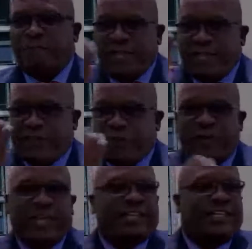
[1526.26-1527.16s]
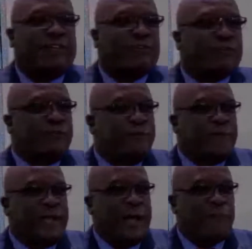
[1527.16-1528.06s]
being creative
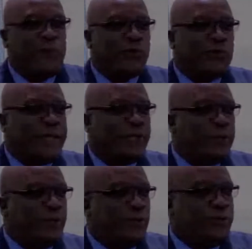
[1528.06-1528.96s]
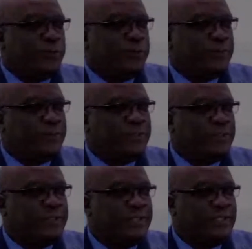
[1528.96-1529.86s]
about what we do.
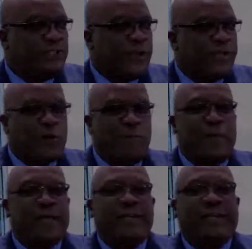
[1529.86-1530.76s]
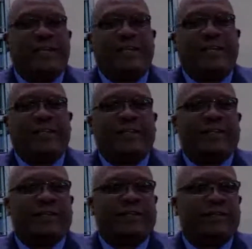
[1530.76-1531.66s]
So in commending
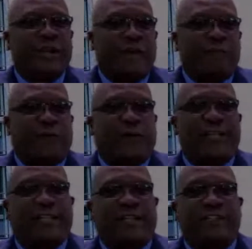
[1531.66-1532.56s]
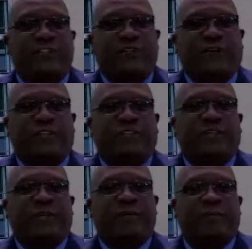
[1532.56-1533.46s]
John Boy
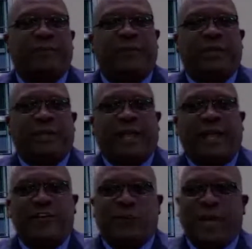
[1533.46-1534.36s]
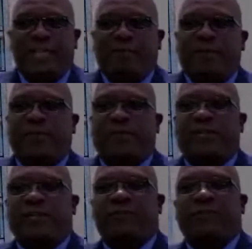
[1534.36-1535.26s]
Construction and Dwight Berry,
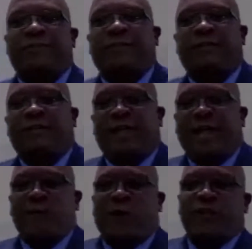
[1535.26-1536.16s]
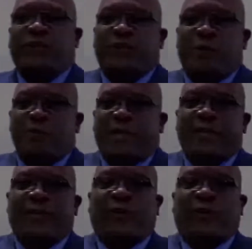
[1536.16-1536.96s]
I want to commend